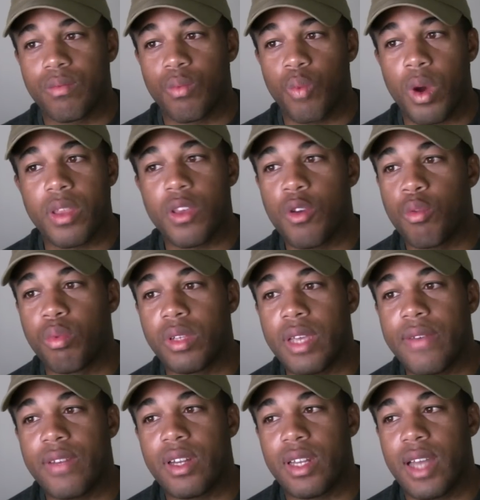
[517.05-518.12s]
whether you
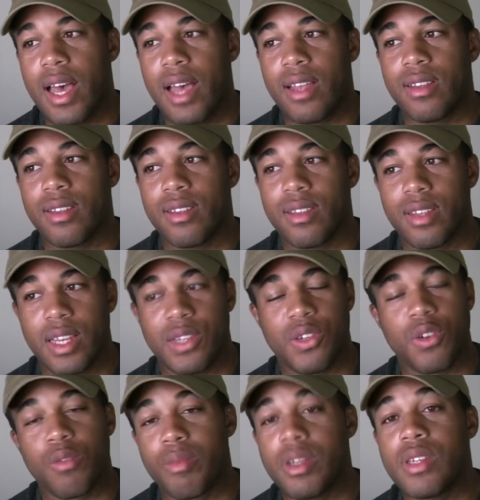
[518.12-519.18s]
believe it or not, that's
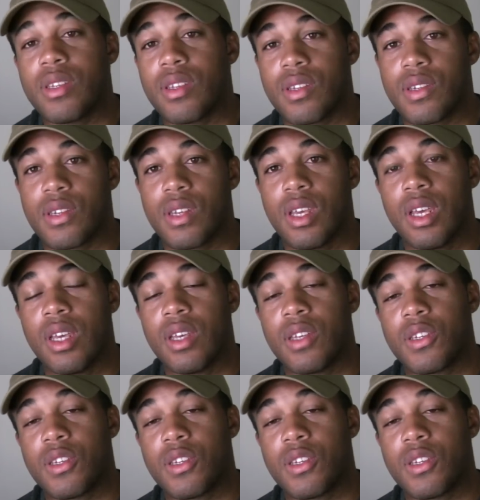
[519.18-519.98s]
your business.